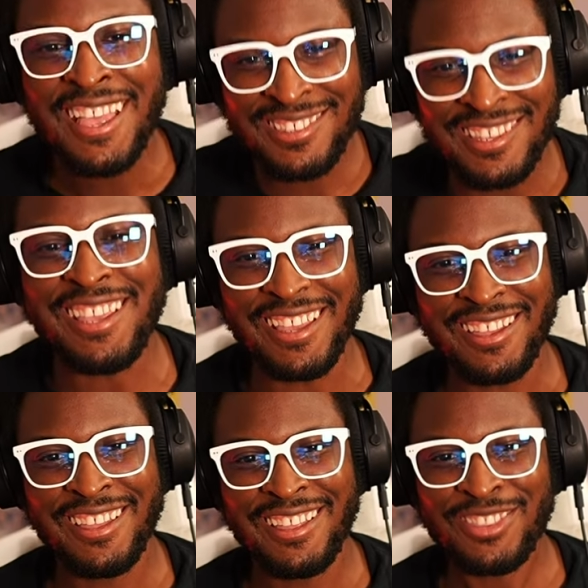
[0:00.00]
See ya.
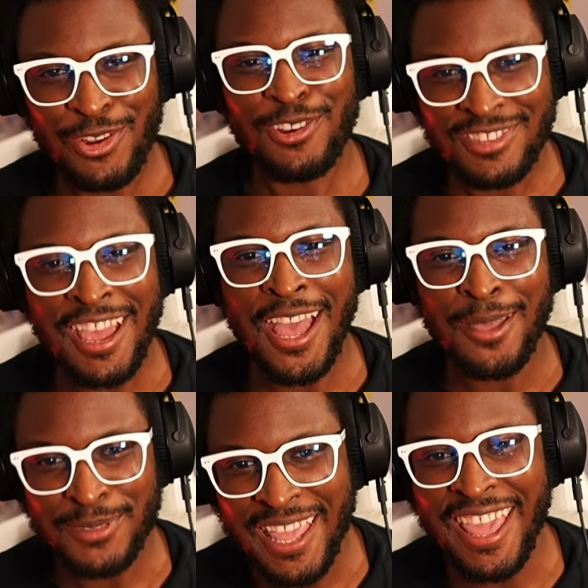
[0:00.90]
Third
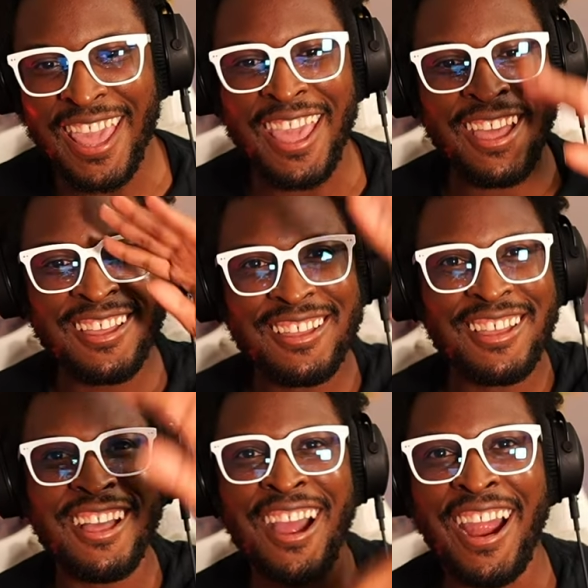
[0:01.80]
time. Yeah.
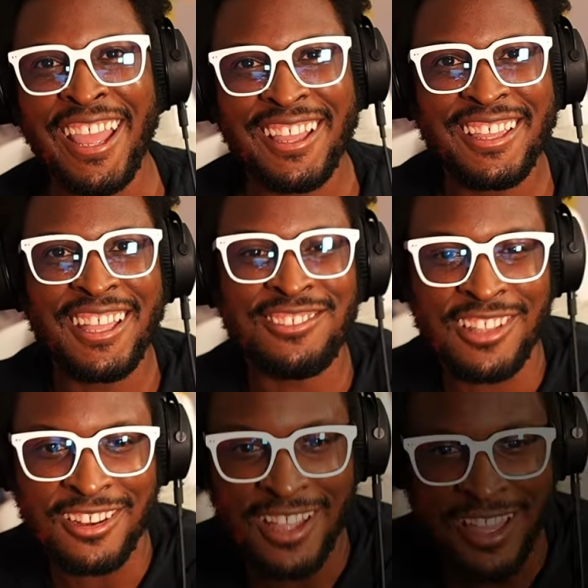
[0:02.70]
All right. Catch you later, guys.